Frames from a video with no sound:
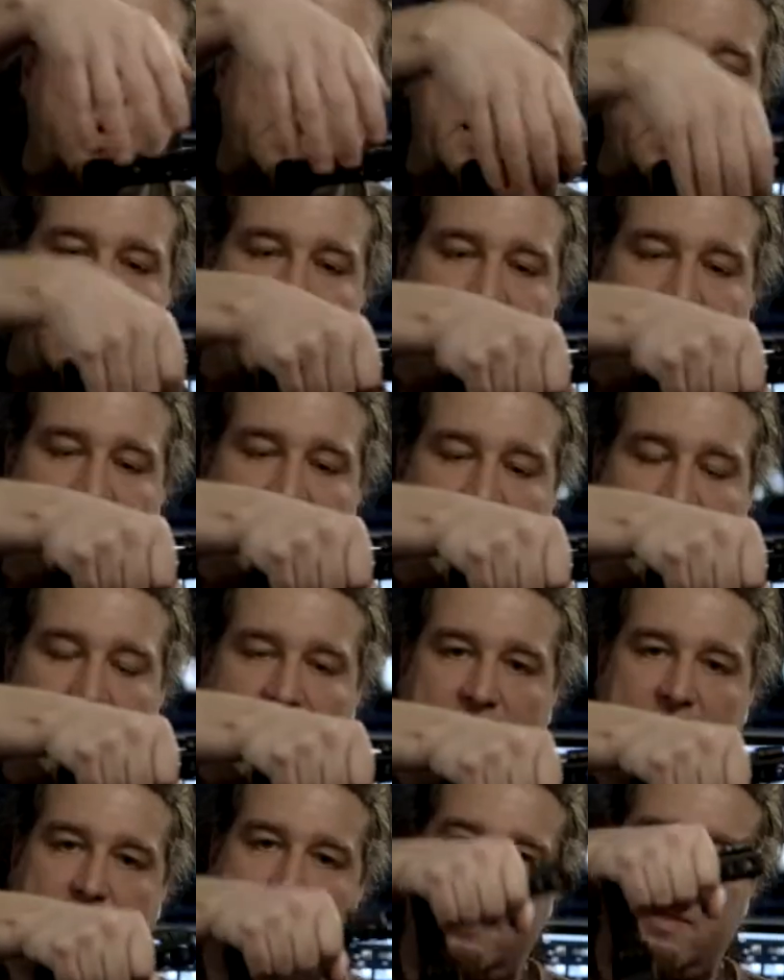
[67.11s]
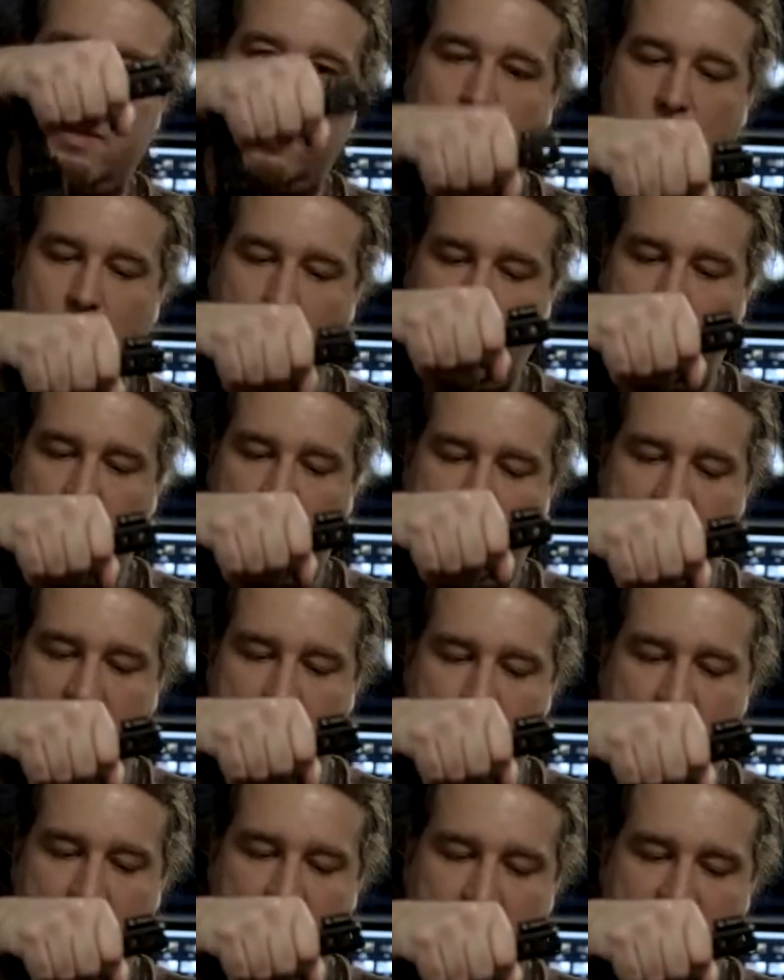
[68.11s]
lift and handle the whole
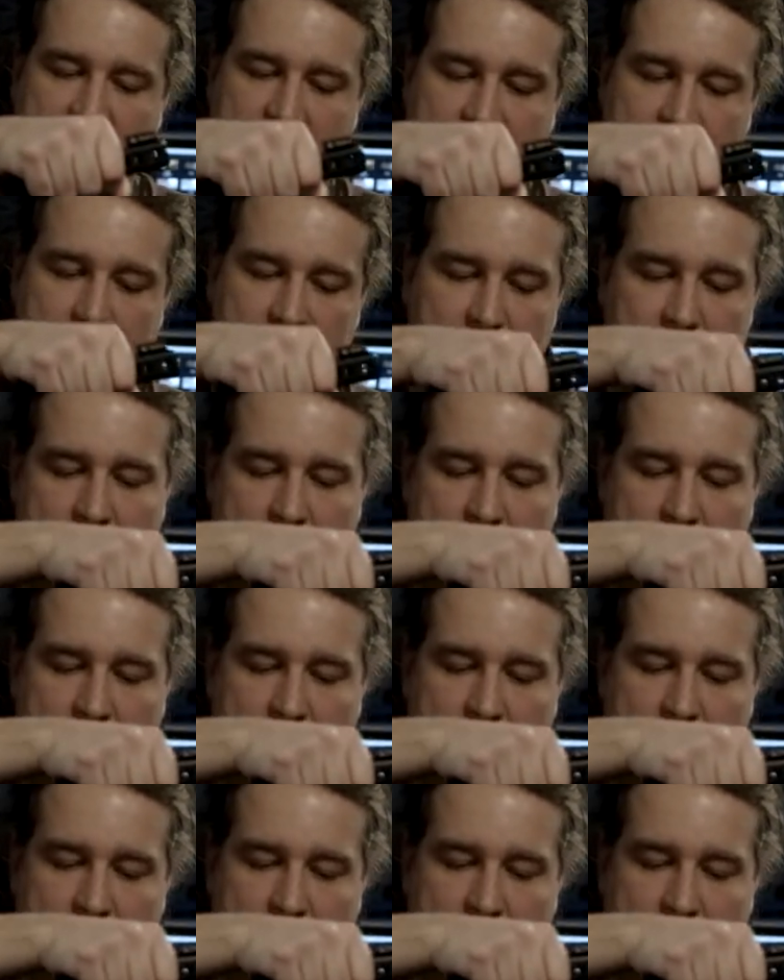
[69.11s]
camera rig